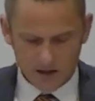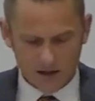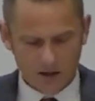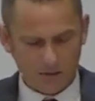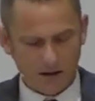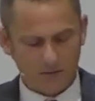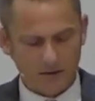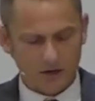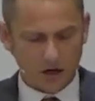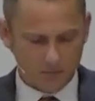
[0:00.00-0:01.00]
about
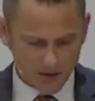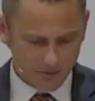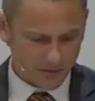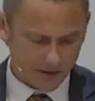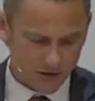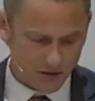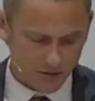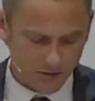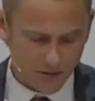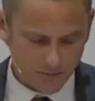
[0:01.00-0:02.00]
the commitment
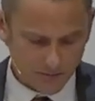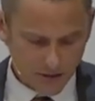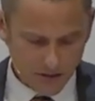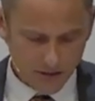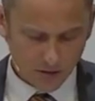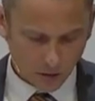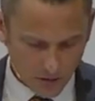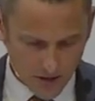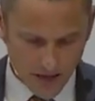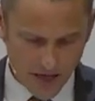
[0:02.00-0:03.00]
to
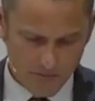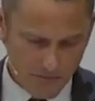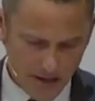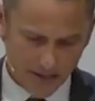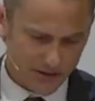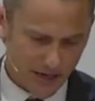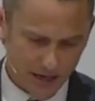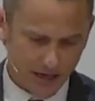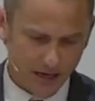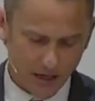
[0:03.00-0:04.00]
learning and
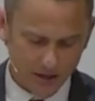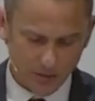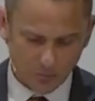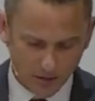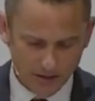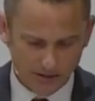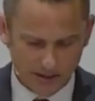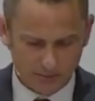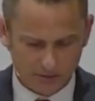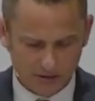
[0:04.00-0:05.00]
meditating on the
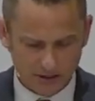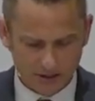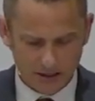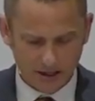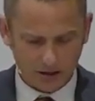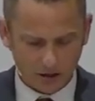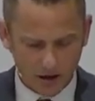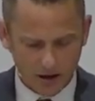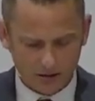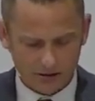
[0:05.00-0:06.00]
precepts and
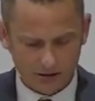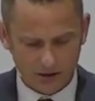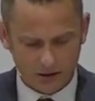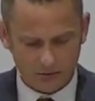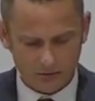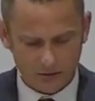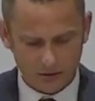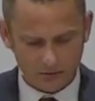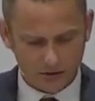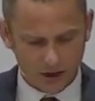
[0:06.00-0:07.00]
laws
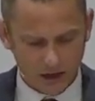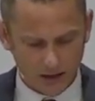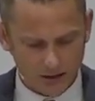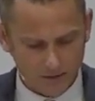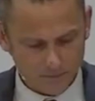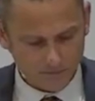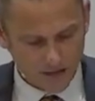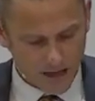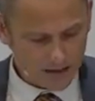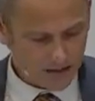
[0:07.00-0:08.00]
of God.
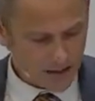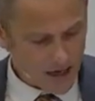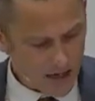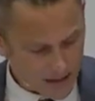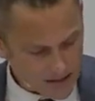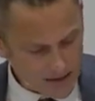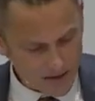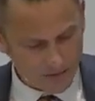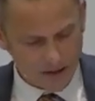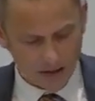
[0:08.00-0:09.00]
I
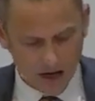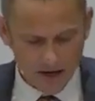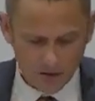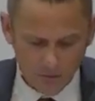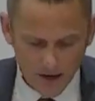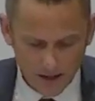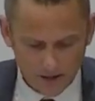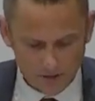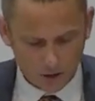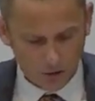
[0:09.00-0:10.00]
even lie
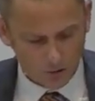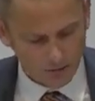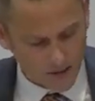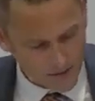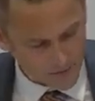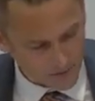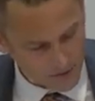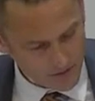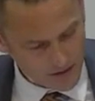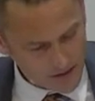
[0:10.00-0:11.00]
awake the whole night
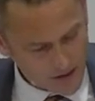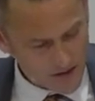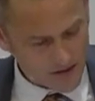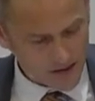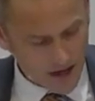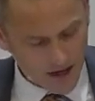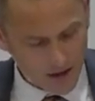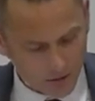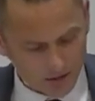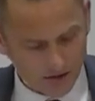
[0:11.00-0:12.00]
through that I,
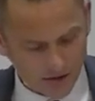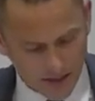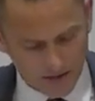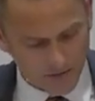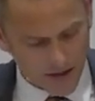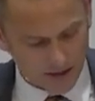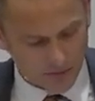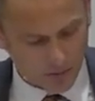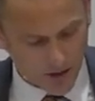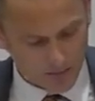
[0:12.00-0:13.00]
Your
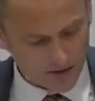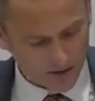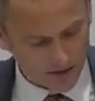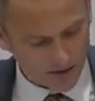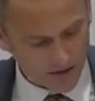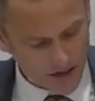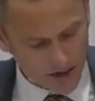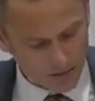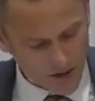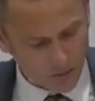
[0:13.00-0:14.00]
steadfast promises,
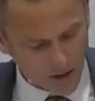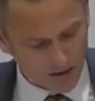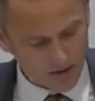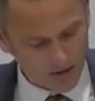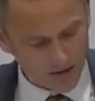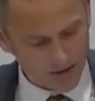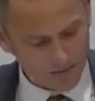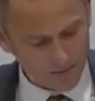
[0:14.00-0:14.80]
may ponder.